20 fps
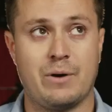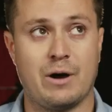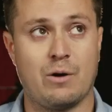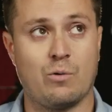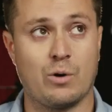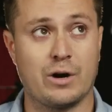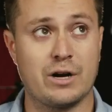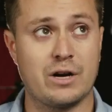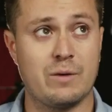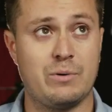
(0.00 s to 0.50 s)
but
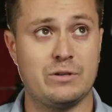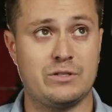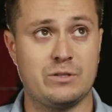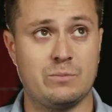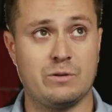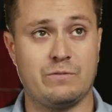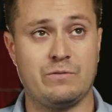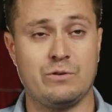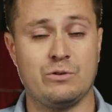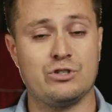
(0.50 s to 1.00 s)
we're gonna put some
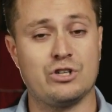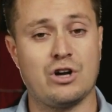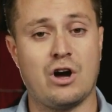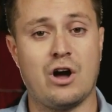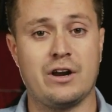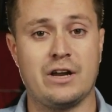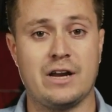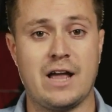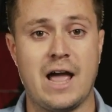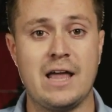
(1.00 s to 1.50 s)
diffusion
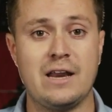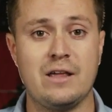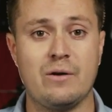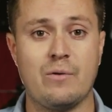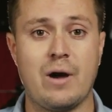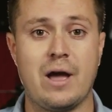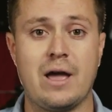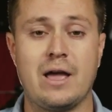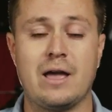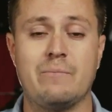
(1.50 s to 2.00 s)
on it
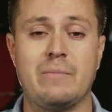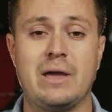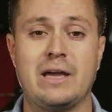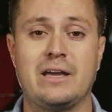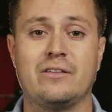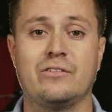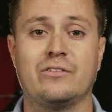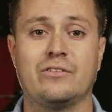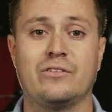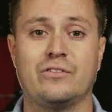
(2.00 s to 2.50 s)
anyway and make
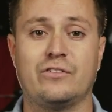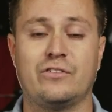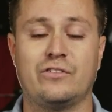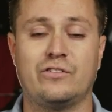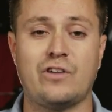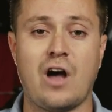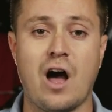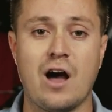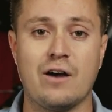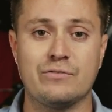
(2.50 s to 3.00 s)
it
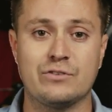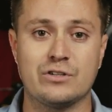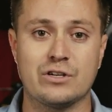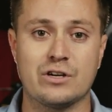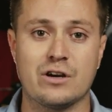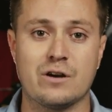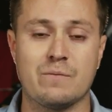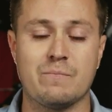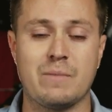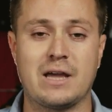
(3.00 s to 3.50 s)

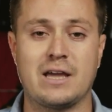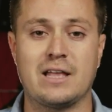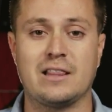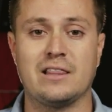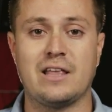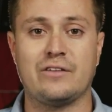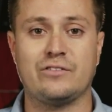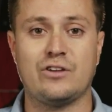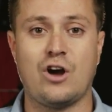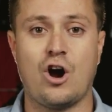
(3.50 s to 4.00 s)
softer, make it
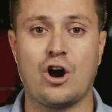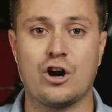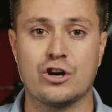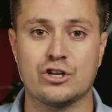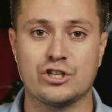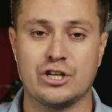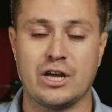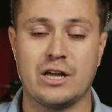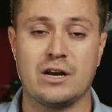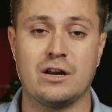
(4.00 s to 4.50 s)
less
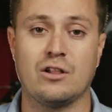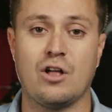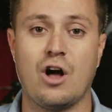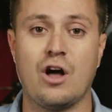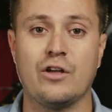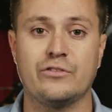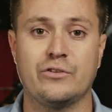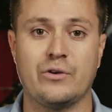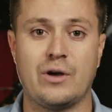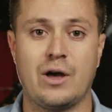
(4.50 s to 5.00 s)
harsh, and it'll
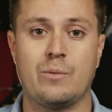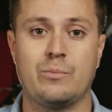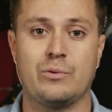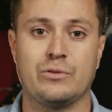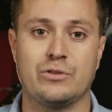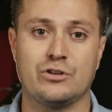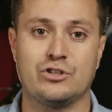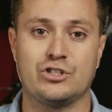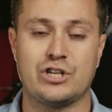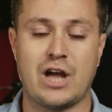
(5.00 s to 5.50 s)
also help with
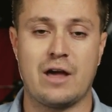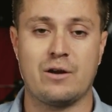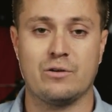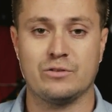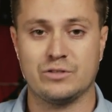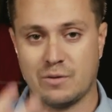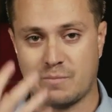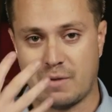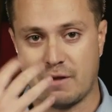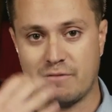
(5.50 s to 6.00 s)
the
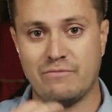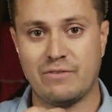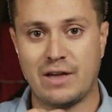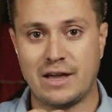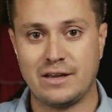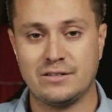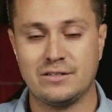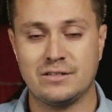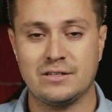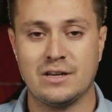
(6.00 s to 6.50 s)
shadows on my
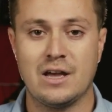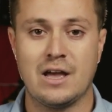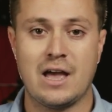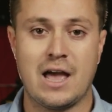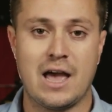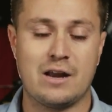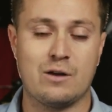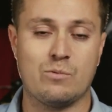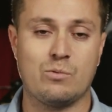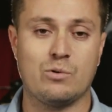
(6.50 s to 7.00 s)
face,
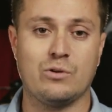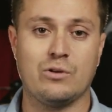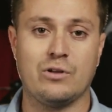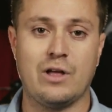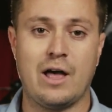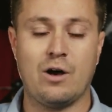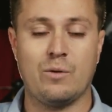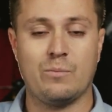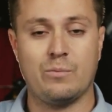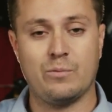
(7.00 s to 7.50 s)
and it will
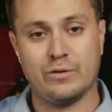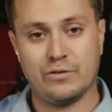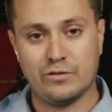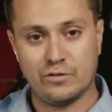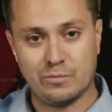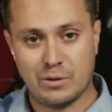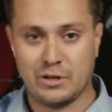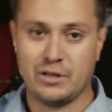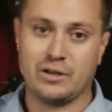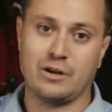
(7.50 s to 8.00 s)
help with
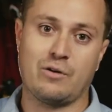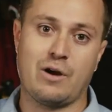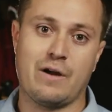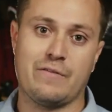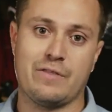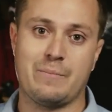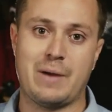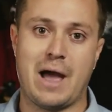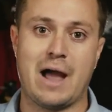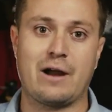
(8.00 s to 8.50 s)
spilling around
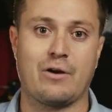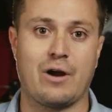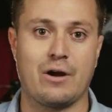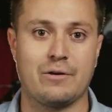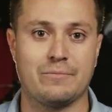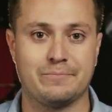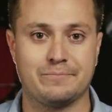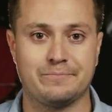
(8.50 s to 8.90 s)
the background.